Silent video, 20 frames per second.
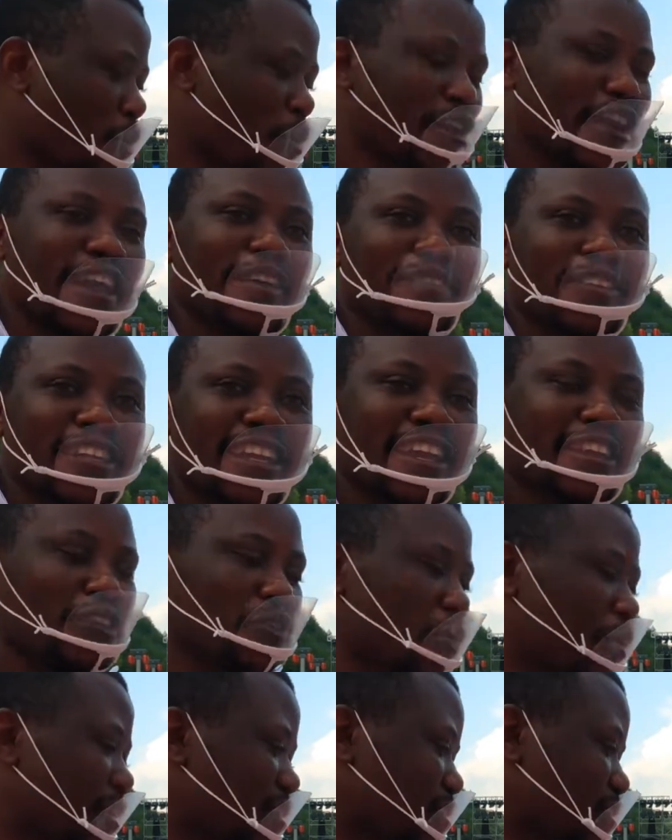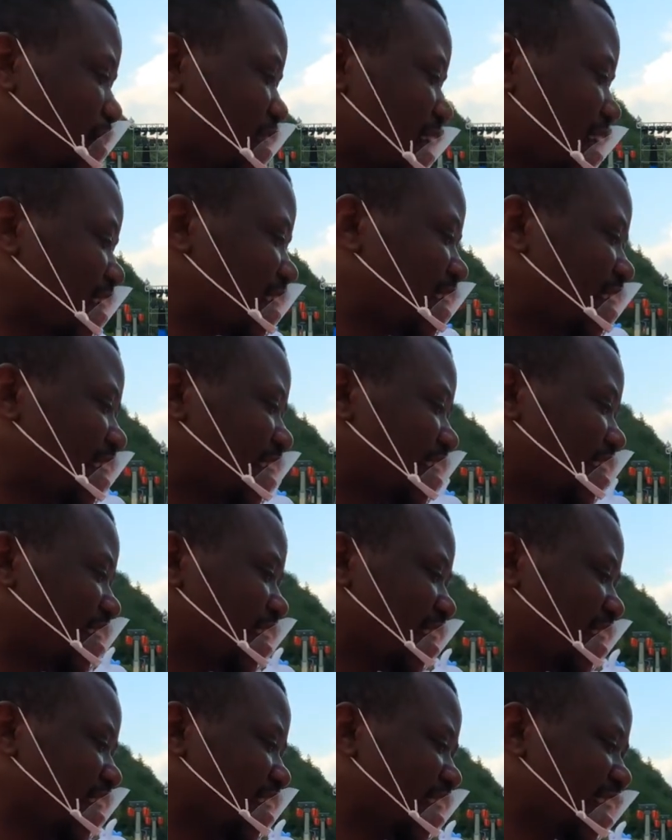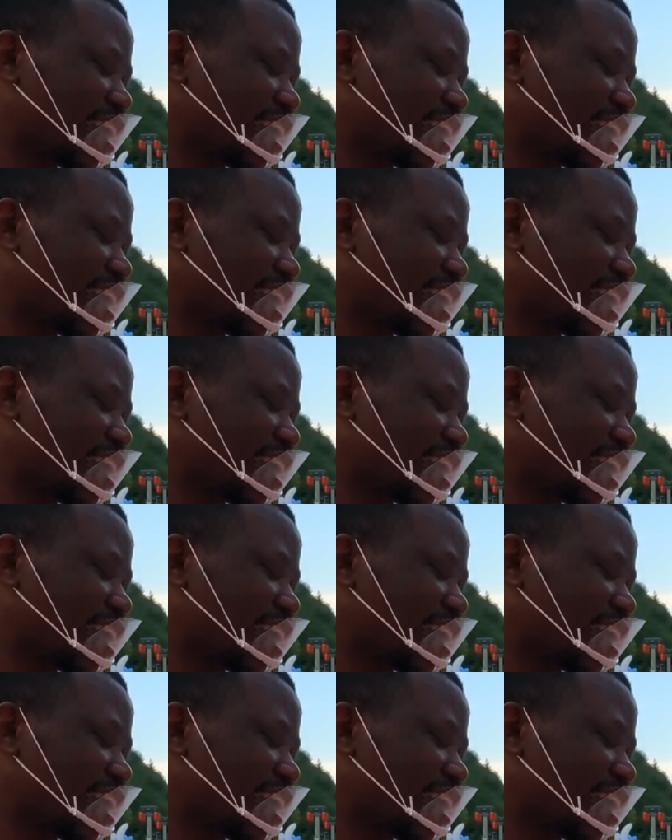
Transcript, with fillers: or whatever they're doing, so that they,